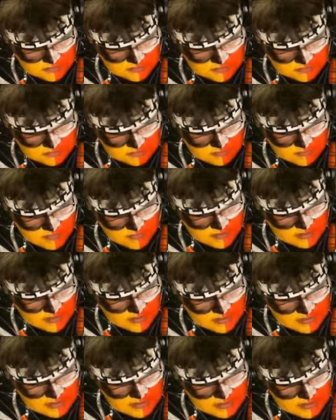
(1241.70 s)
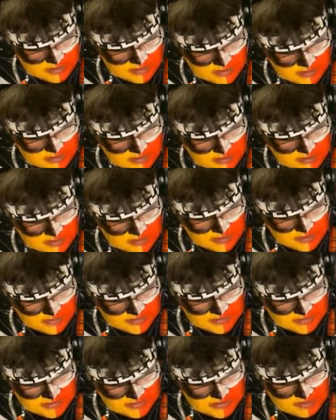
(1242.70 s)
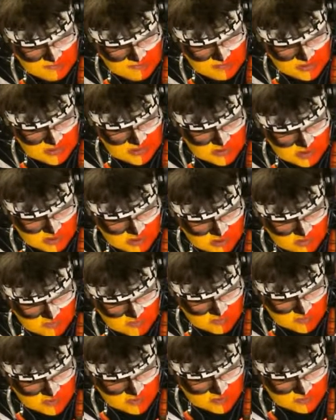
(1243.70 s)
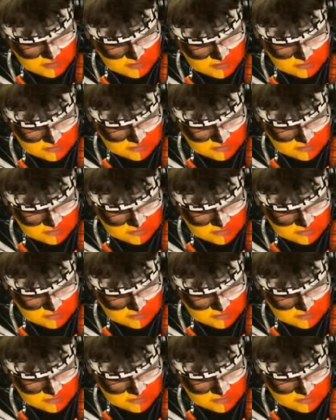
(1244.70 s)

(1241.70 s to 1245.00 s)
It's tickets uh, and it has lucky. sevens all over it.